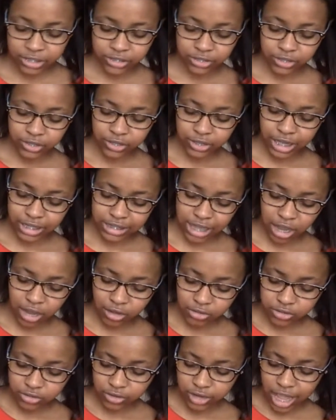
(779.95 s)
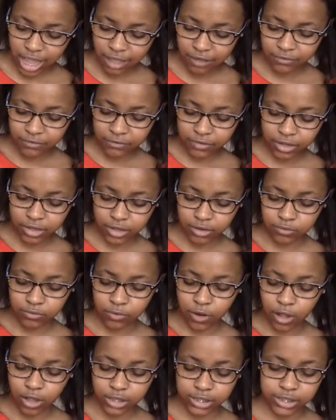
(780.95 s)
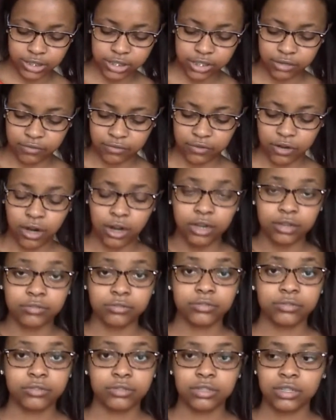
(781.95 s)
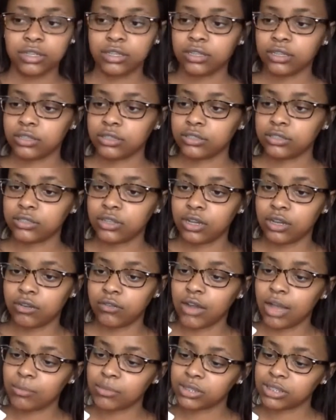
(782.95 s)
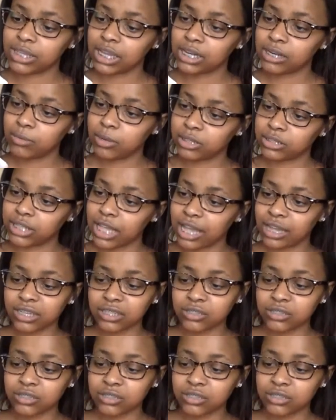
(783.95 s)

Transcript: to show you guys. I also have a Ross gift card. So I'm excited about that